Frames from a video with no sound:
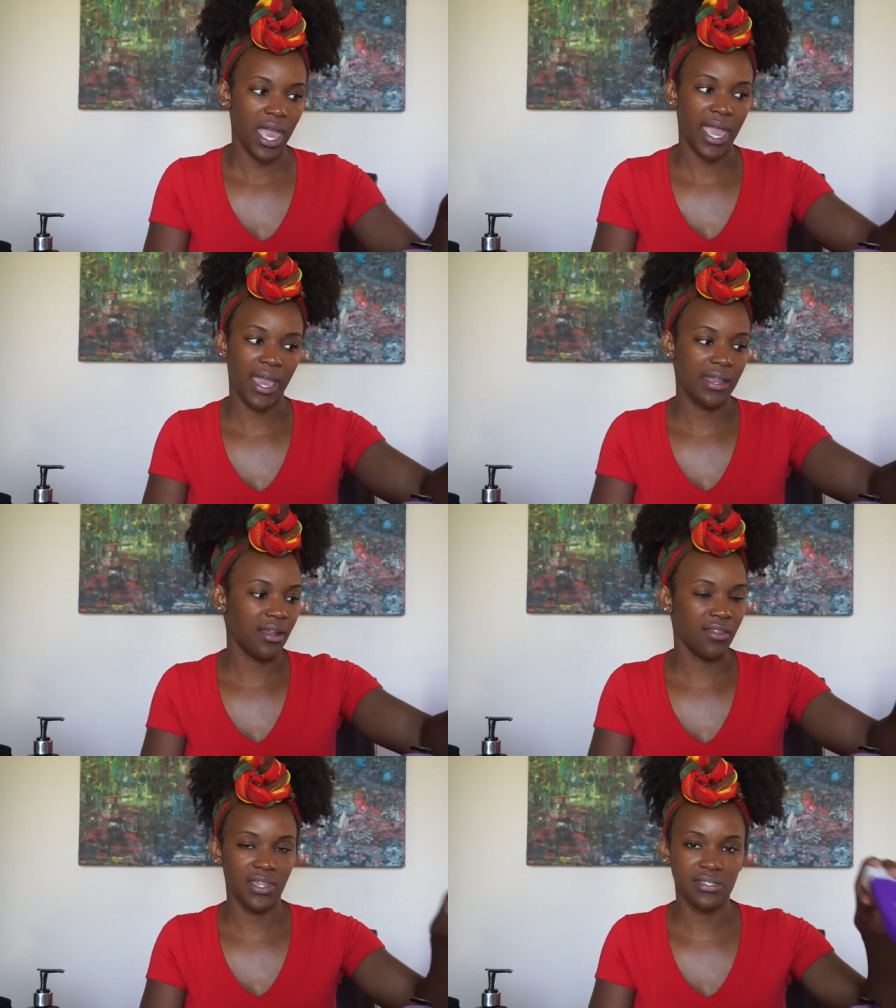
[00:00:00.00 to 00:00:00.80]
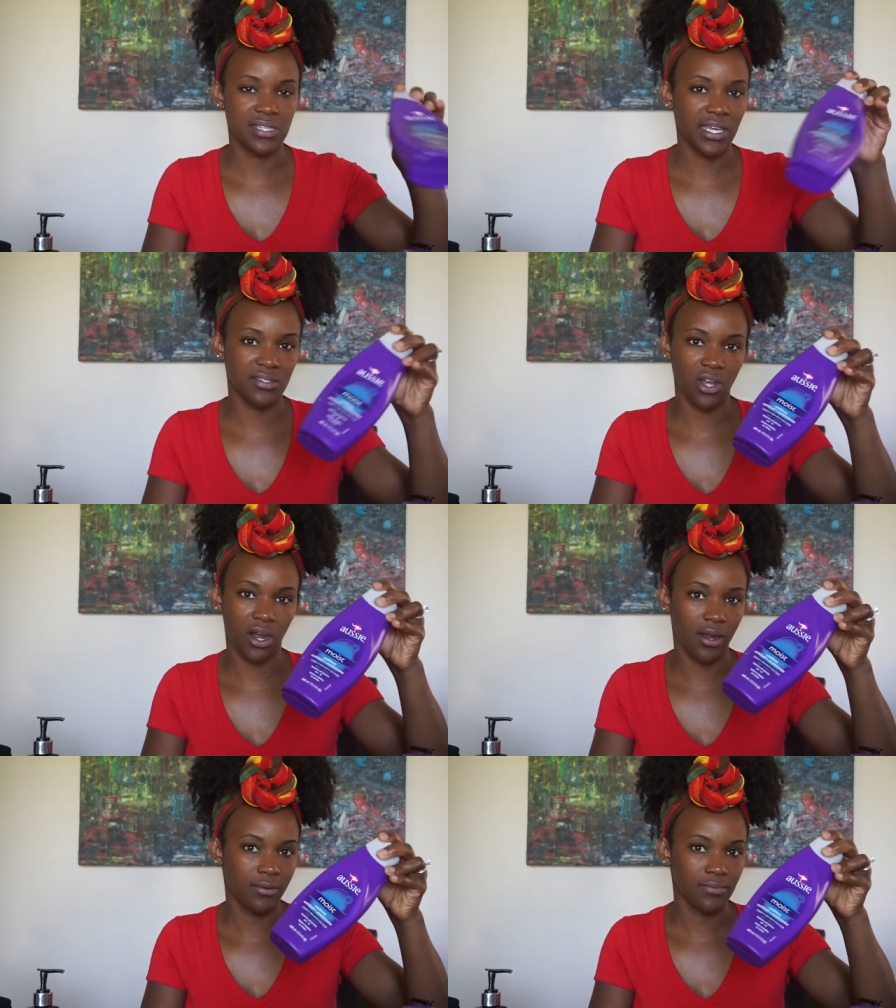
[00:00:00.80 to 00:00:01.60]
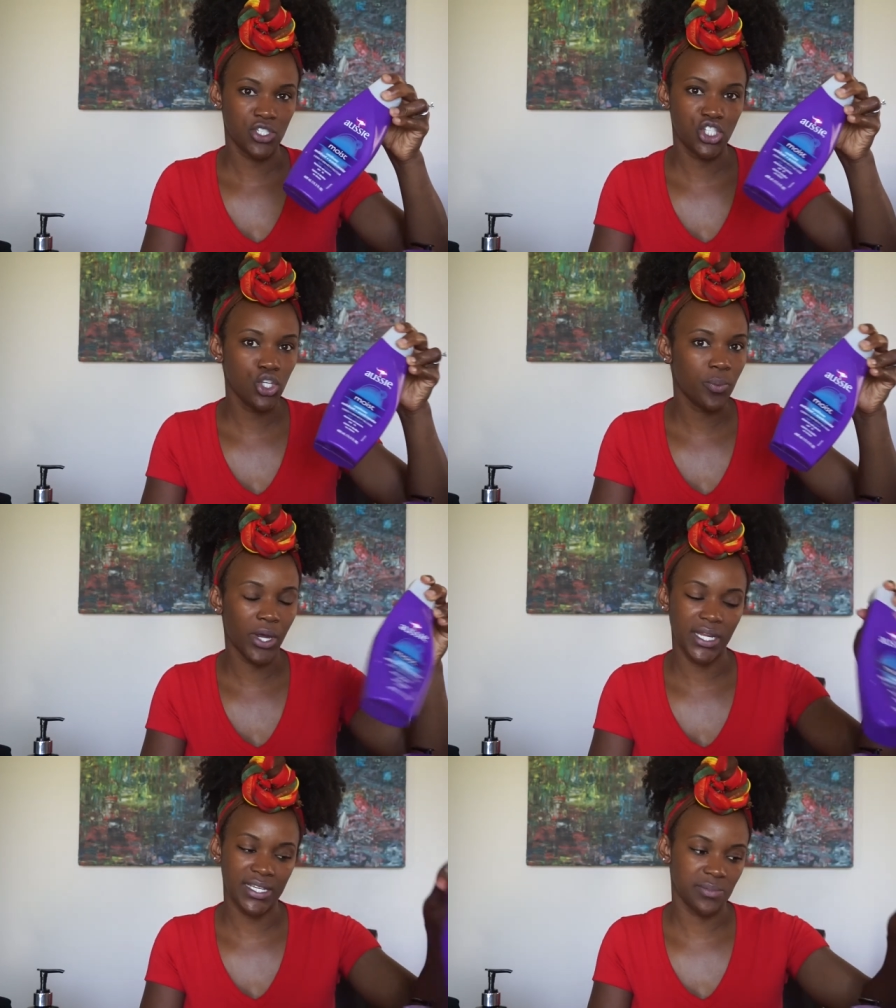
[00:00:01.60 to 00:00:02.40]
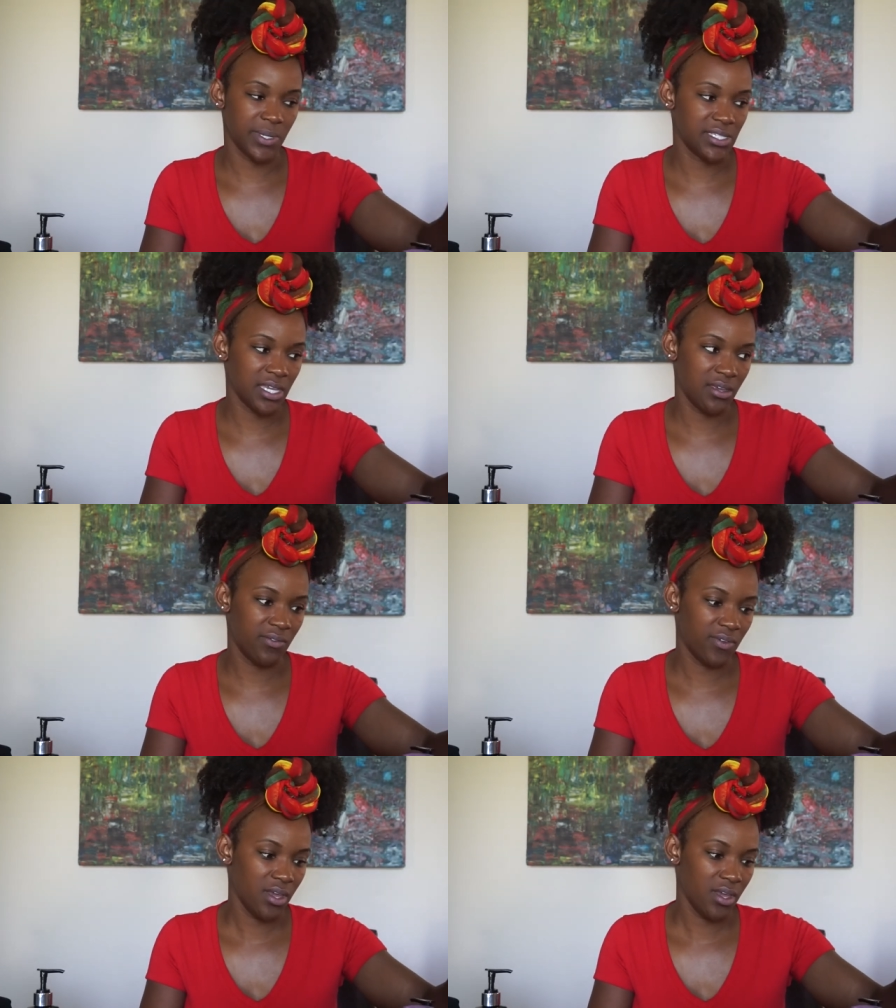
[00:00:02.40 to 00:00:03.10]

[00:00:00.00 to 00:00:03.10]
And these things are super inexpensive.